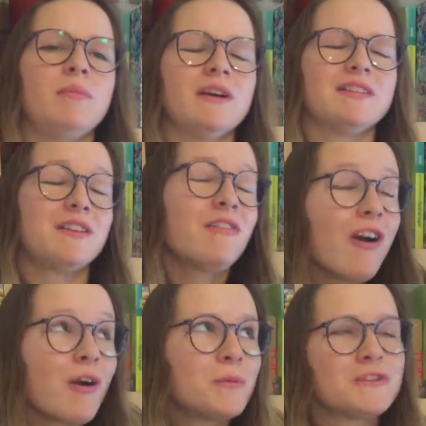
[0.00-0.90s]
but there
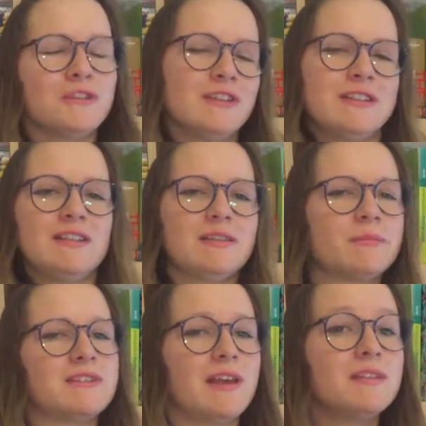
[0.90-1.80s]
are opportunities that
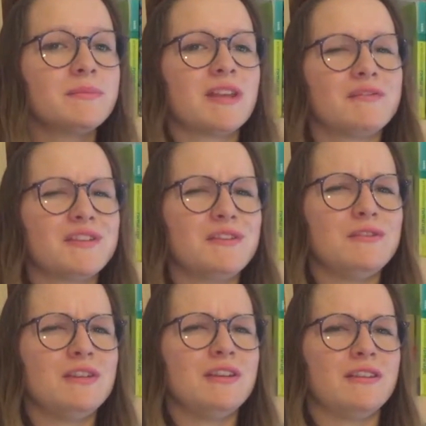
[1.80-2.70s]
present themselves at
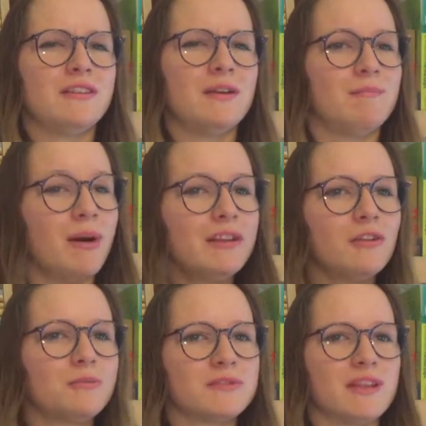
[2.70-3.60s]
uni that might
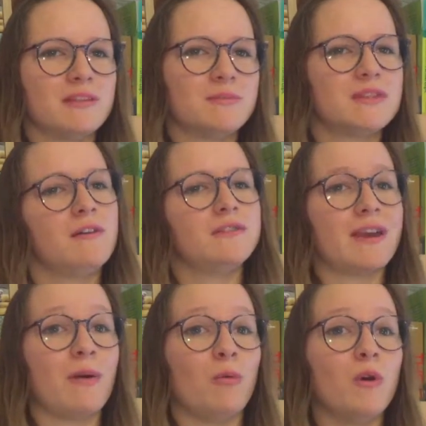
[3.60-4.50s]
not present themselves
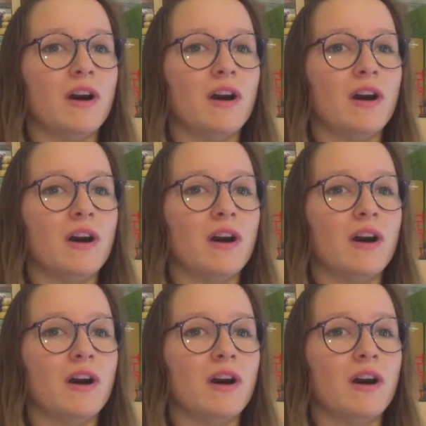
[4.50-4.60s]
at